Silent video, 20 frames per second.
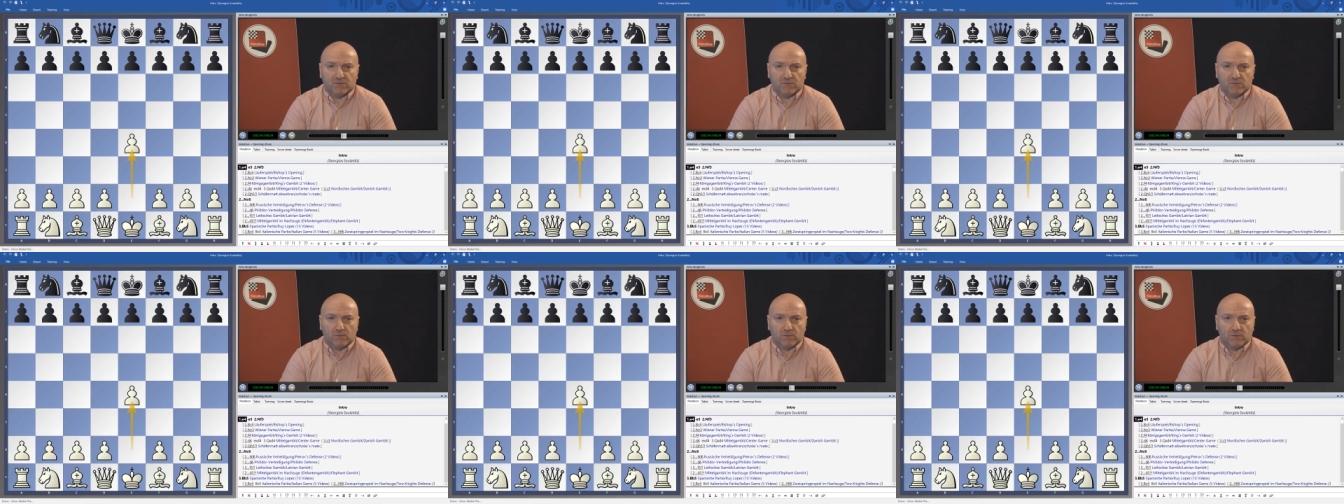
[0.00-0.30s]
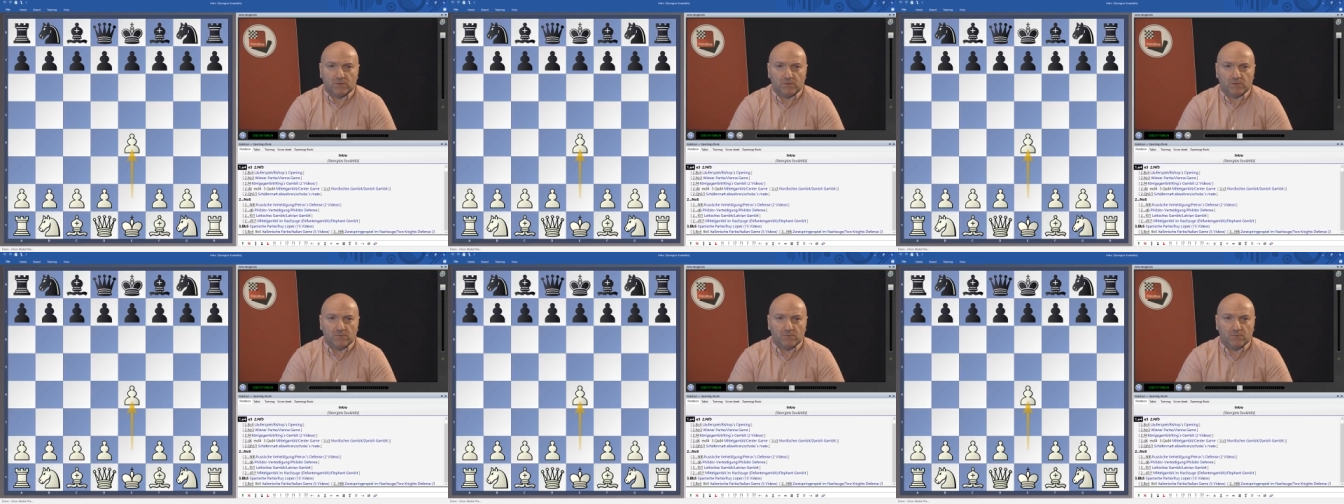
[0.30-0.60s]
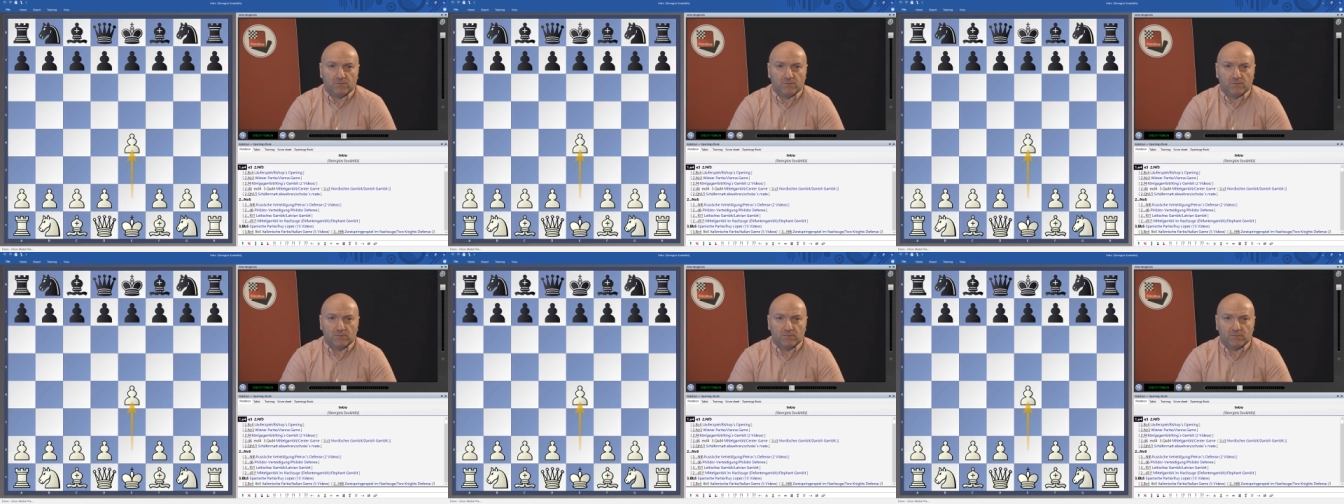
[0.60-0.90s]

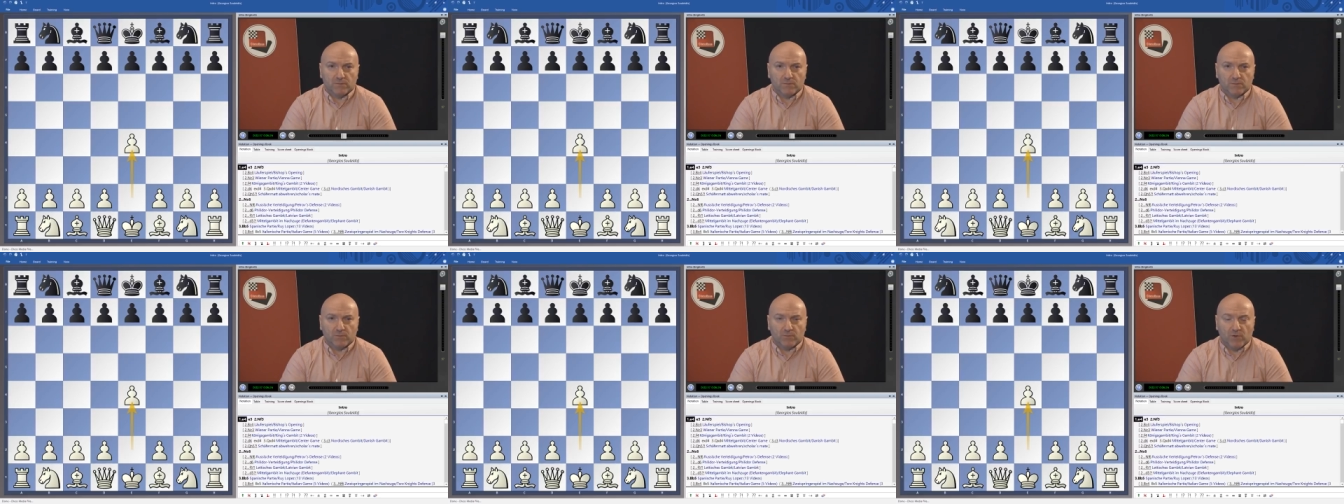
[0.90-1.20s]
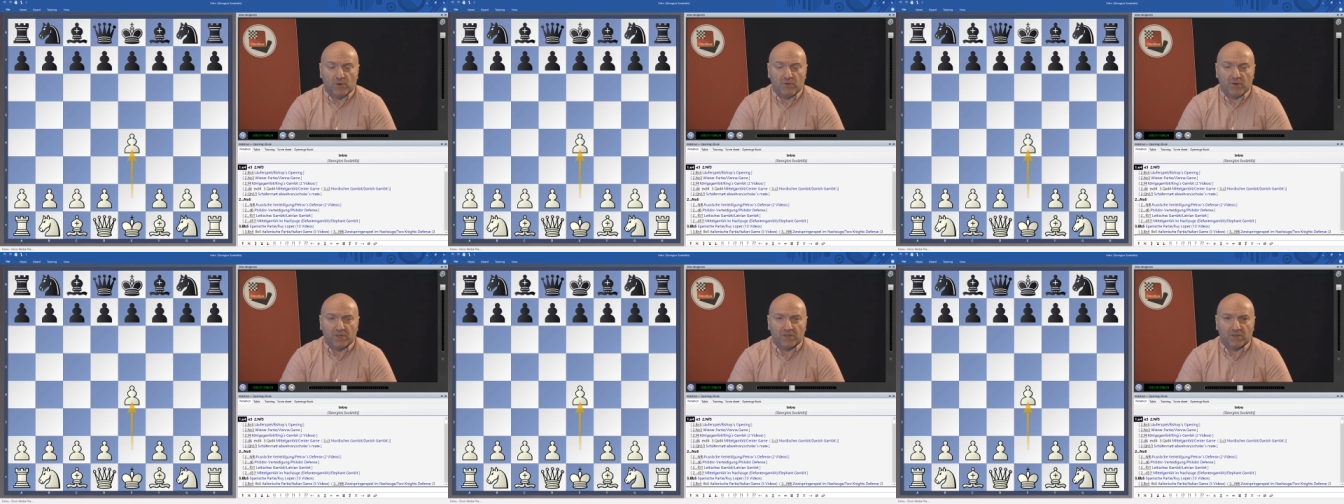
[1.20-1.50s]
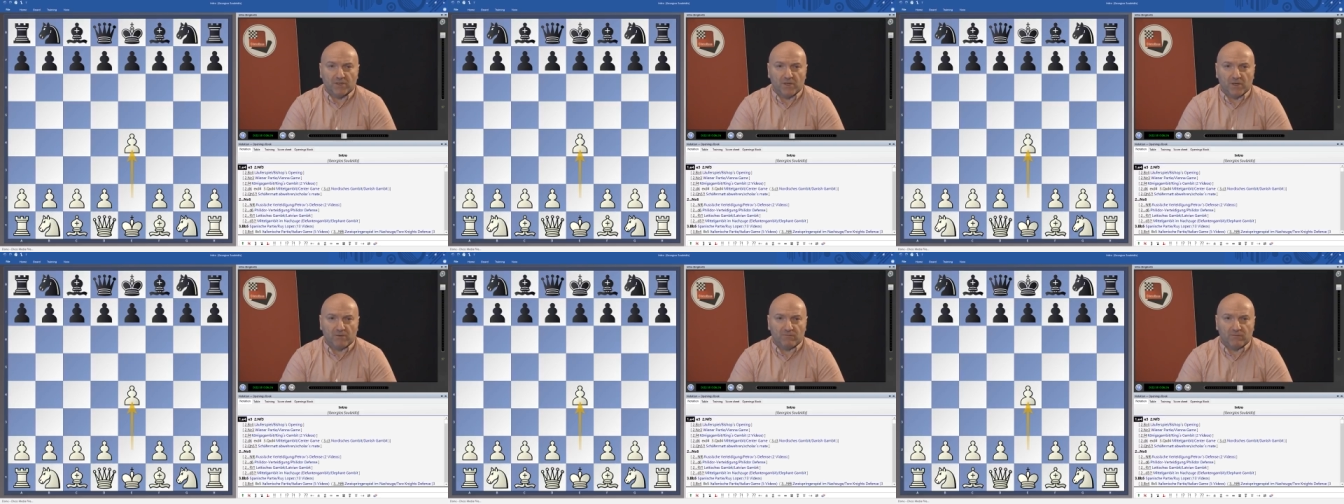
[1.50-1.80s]
very
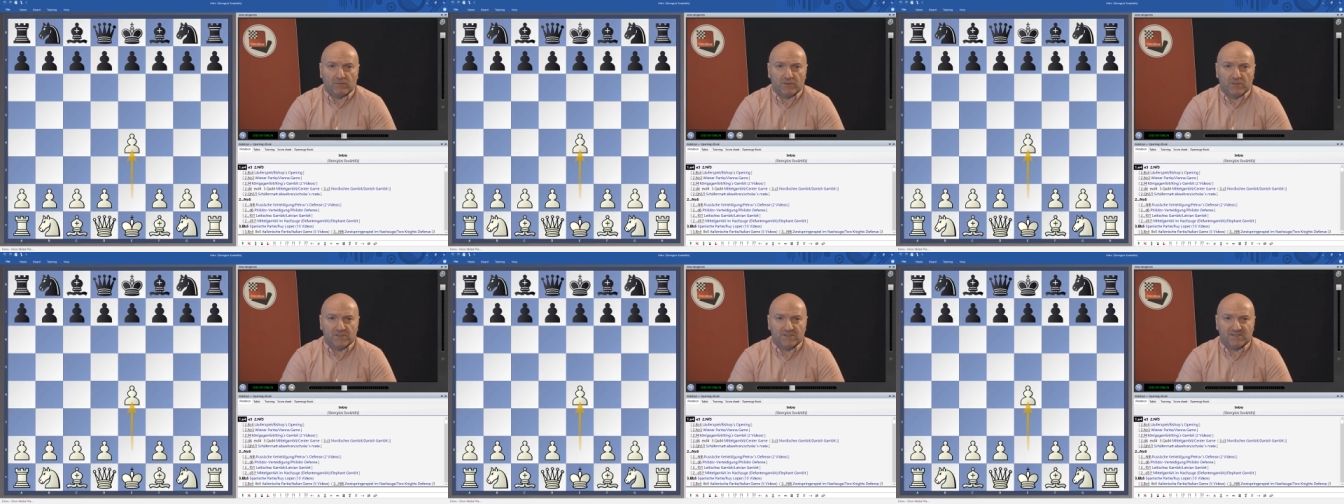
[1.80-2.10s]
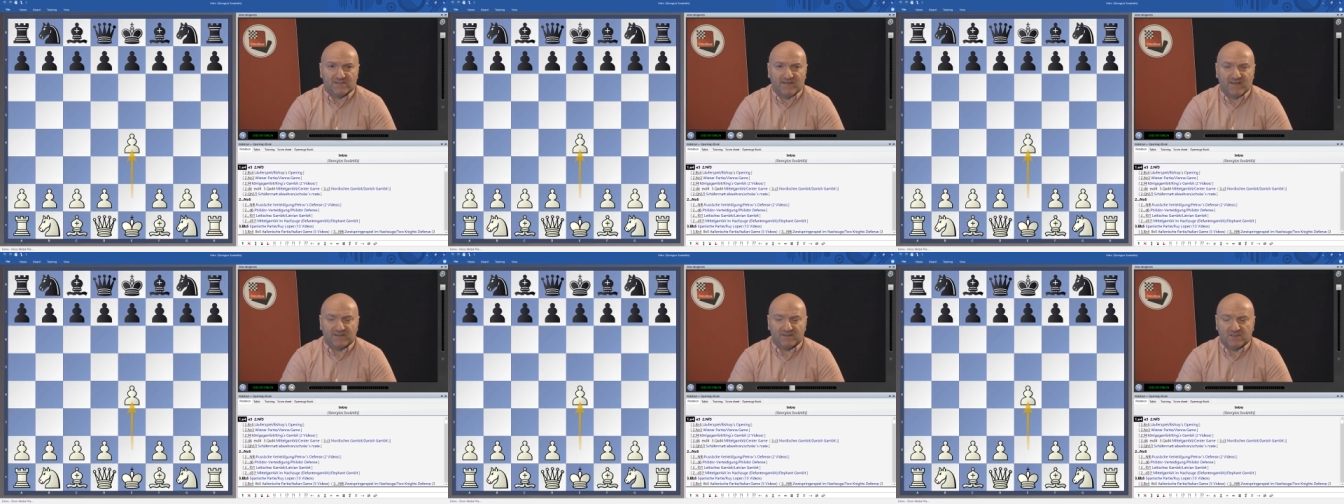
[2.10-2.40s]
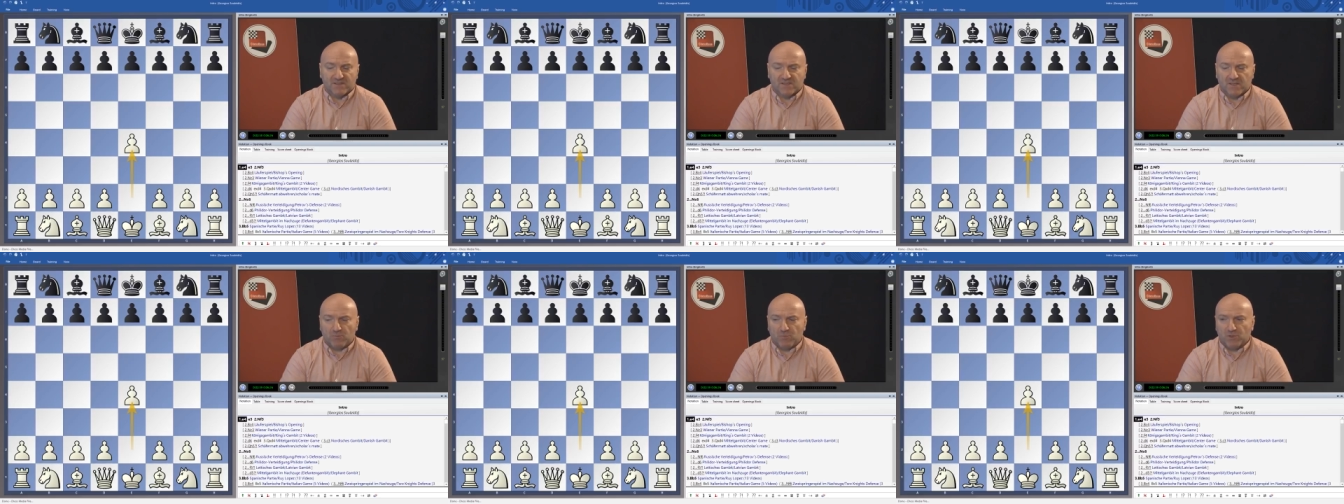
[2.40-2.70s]
carefully
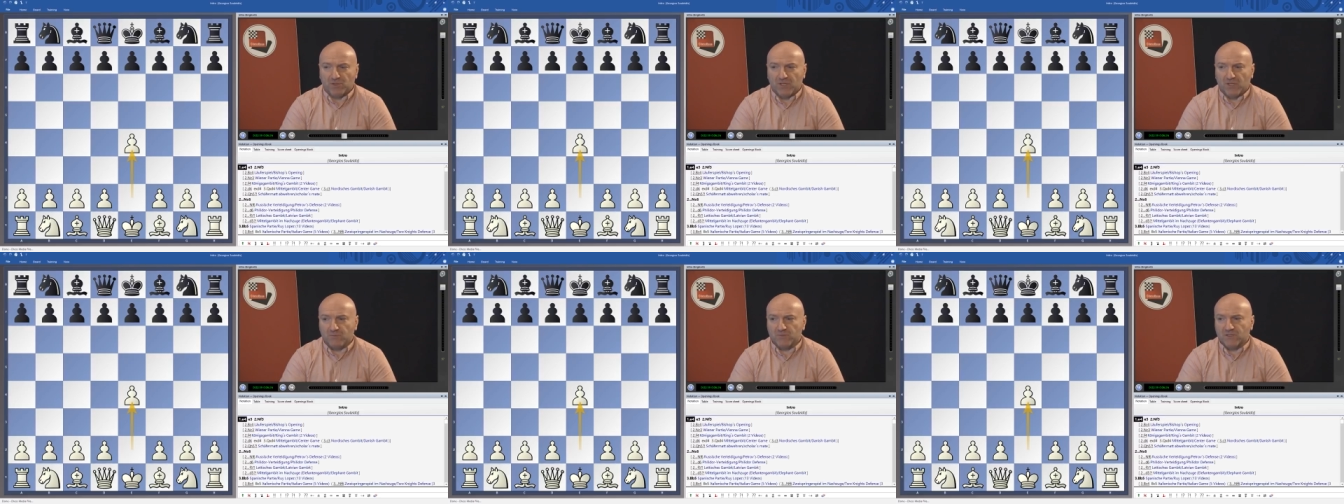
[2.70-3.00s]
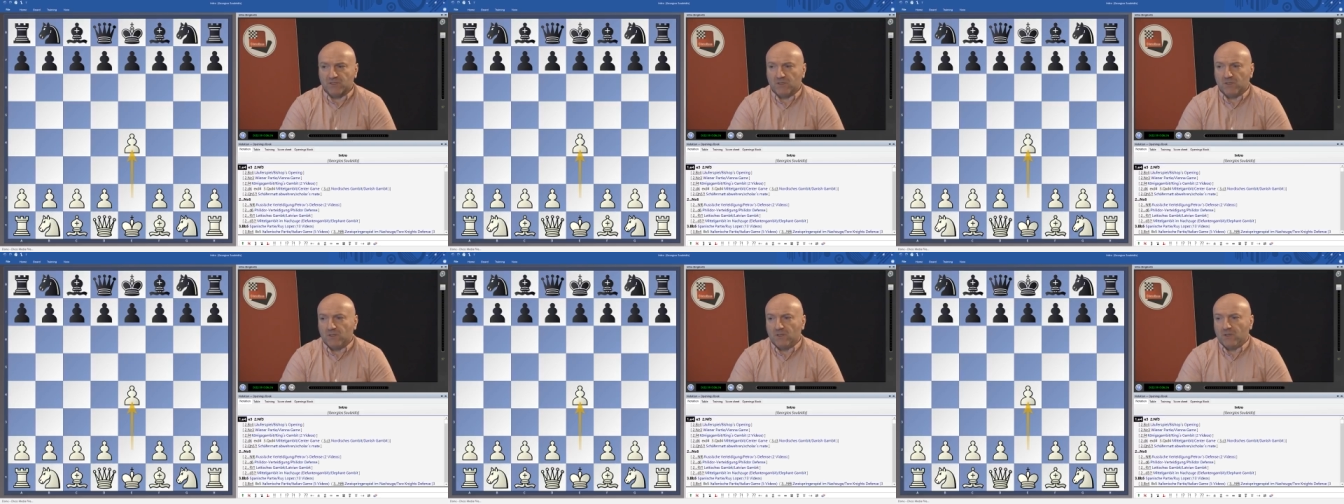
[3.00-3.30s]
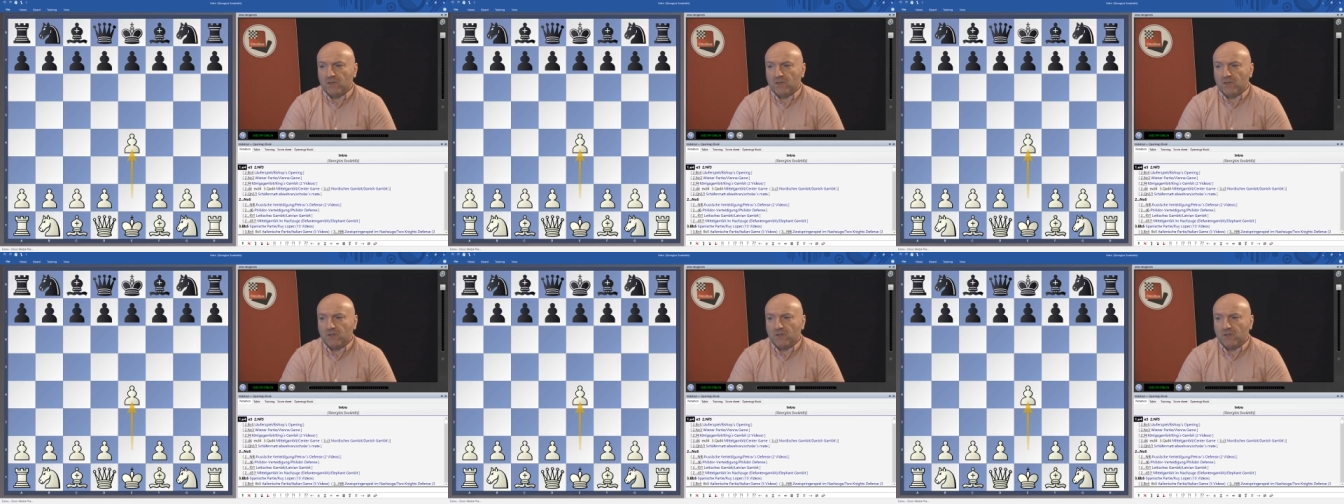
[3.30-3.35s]
selected sample games,